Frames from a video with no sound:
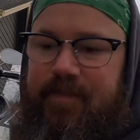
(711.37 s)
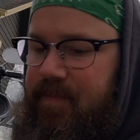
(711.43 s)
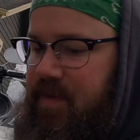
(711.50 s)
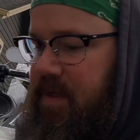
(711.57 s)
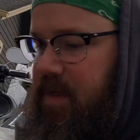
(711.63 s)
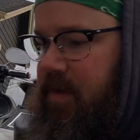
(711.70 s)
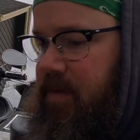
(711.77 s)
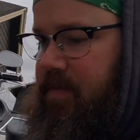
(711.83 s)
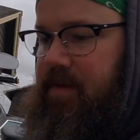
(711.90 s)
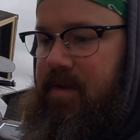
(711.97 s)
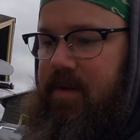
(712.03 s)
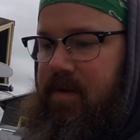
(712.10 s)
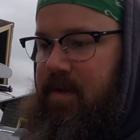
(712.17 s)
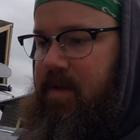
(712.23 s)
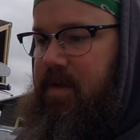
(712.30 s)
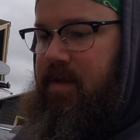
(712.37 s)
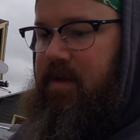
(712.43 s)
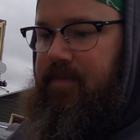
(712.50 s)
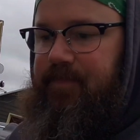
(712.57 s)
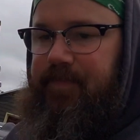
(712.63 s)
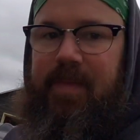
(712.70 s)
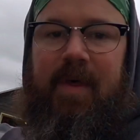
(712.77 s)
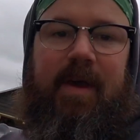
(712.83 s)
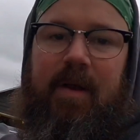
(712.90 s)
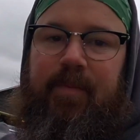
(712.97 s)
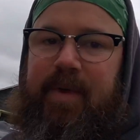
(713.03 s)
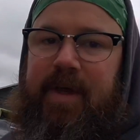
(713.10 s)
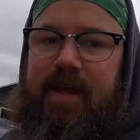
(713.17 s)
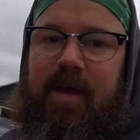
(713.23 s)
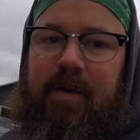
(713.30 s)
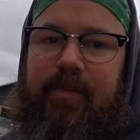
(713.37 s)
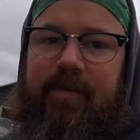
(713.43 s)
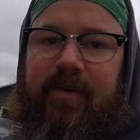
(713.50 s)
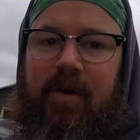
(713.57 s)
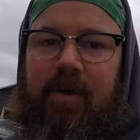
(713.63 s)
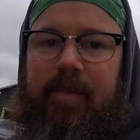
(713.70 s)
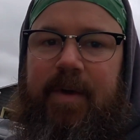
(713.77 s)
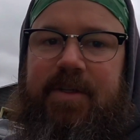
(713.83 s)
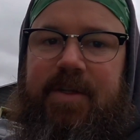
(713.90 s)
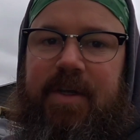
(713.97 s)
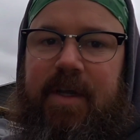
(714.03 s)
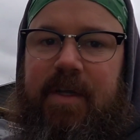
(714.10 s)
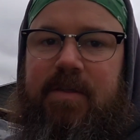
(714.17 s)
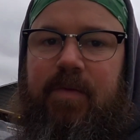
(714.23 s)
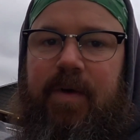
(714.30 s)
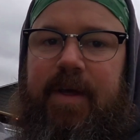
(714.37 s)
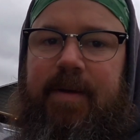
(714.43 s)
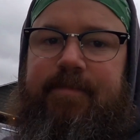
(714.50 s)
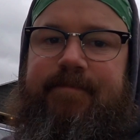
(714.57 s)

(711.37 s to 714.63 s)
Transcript: so I gotta pick up before all my shit gets wet.